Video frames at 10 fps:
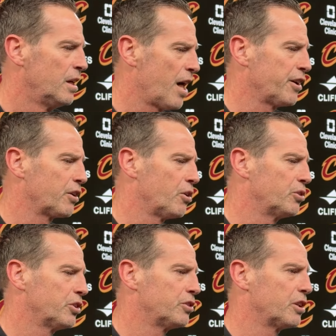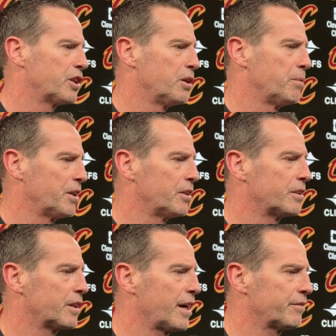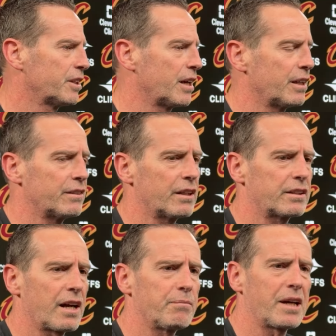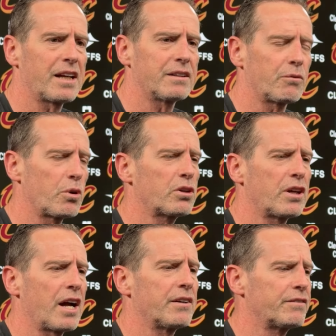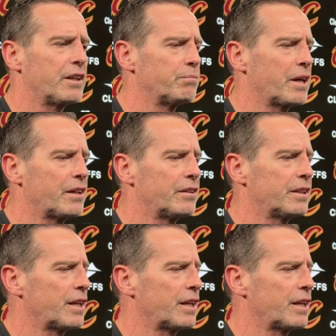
I think coaches look in the mirror after games like that, man, what could I have done better?